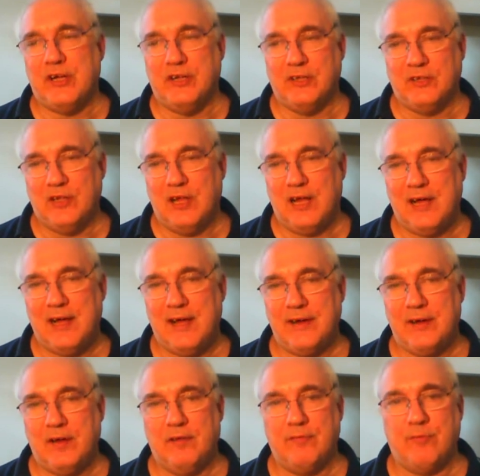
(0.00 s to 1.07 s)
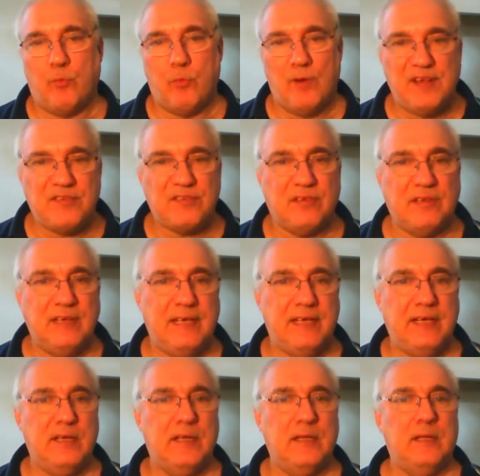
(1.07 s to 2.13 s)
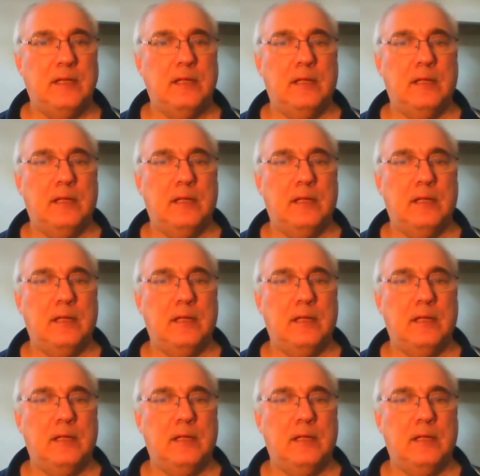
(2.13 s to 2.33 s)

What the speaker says: a lot of wrestling.